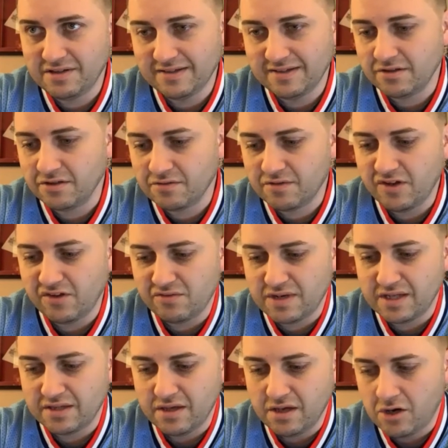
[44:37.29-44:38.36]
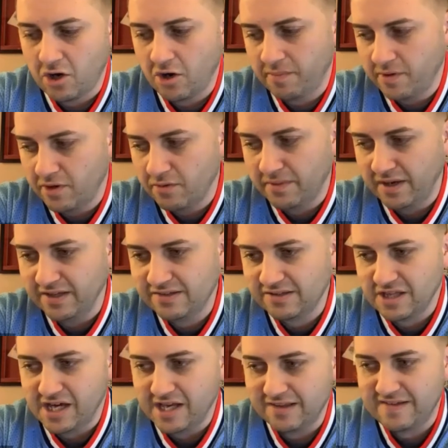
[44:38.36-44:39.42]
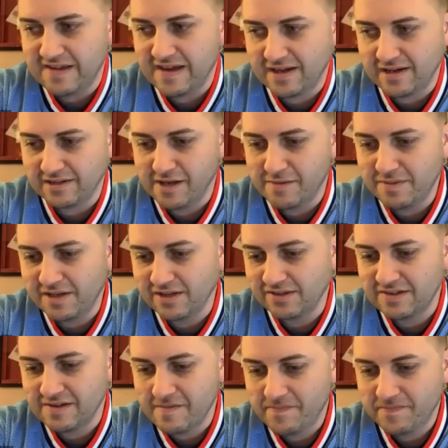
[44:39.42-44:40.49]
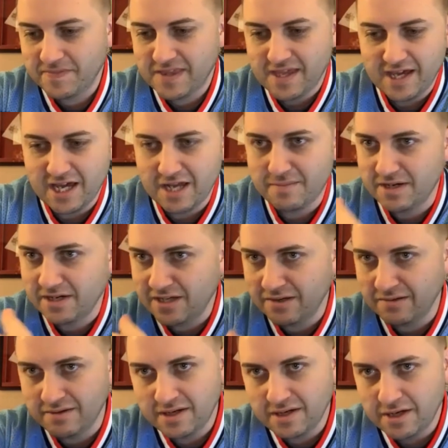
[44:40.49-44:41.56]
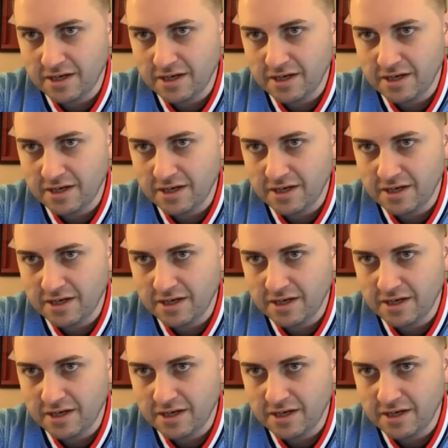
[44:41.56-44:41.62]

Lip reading: That's another reason why I think Carpenter might slot at second a lot, because Edmund can